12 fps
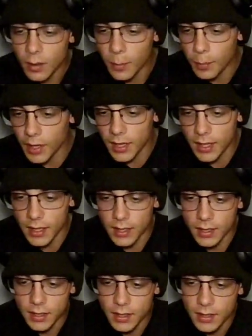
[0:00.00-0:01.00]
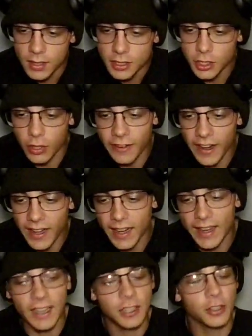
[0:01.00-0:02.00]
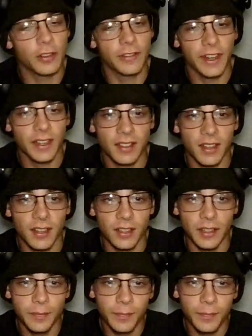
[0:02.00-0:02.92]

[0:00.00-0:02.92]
But show the fight. I can't show the fight, sadly.